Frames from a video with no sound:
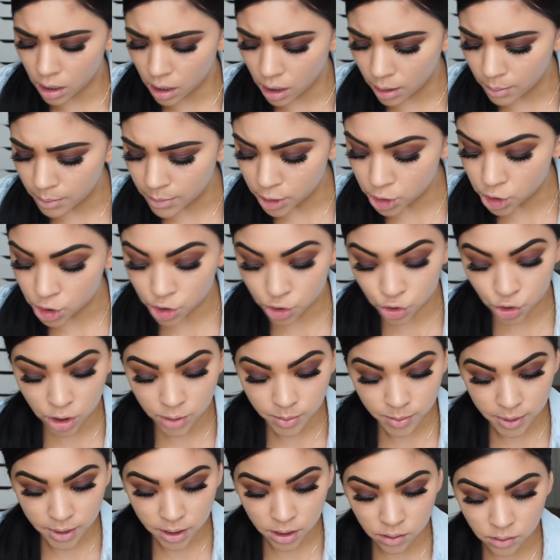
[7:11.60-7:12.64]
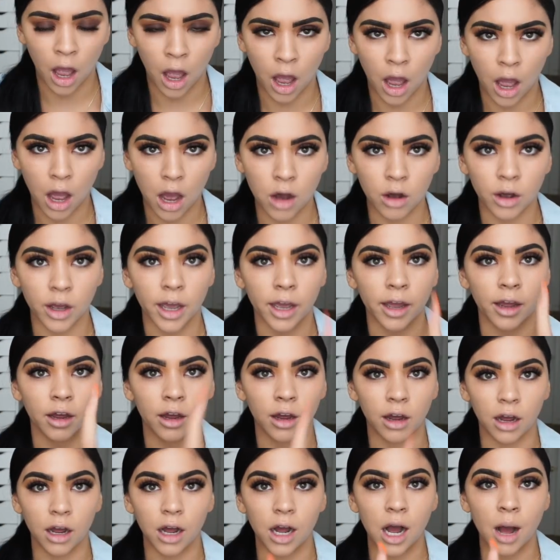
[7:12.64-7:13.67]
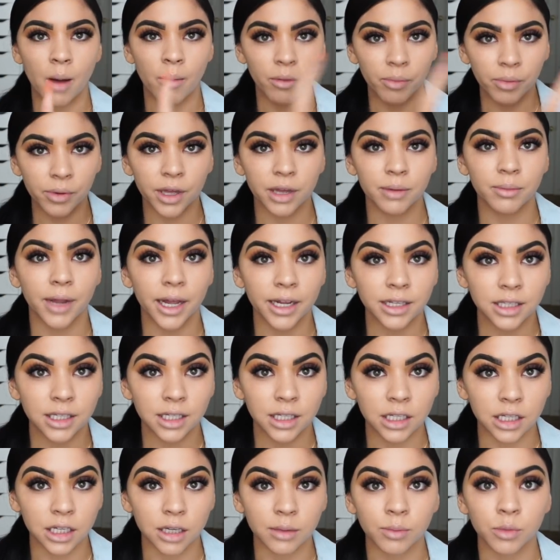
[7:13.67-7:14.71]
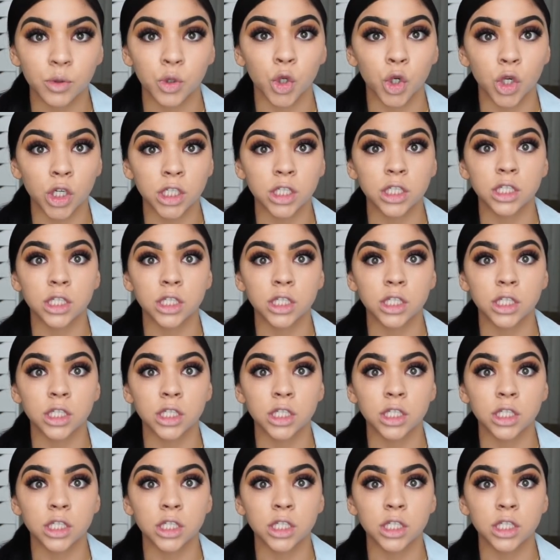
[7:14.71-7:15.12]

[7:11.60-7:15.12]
A bitch is tripping. Okay, I'm gonna play back the clip. You're gonna